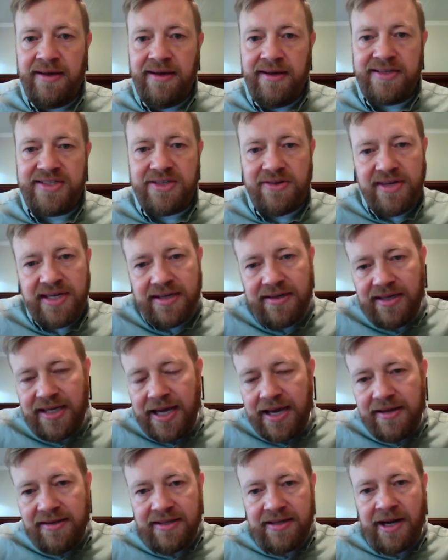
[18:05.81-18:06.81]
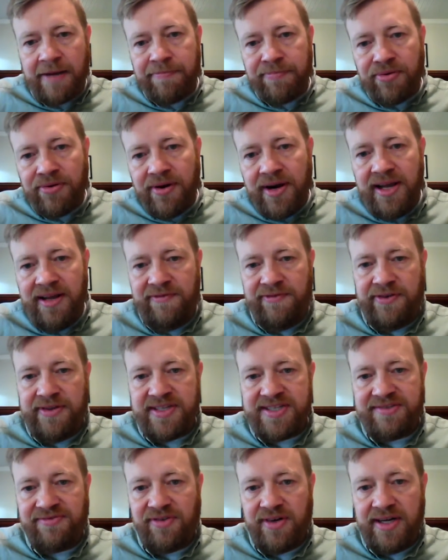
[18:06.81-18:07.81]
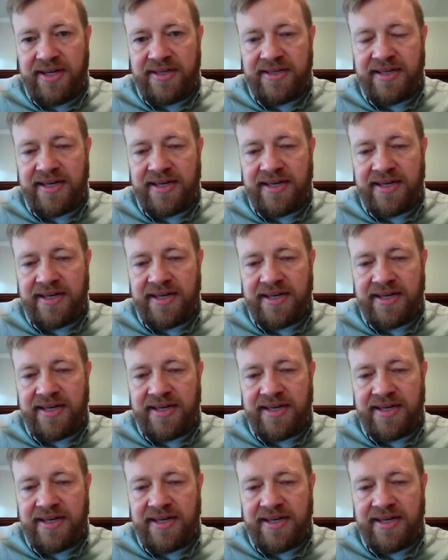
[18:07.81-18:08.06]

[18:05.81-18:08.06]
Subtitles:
And so Kayla and I prayed for this friend,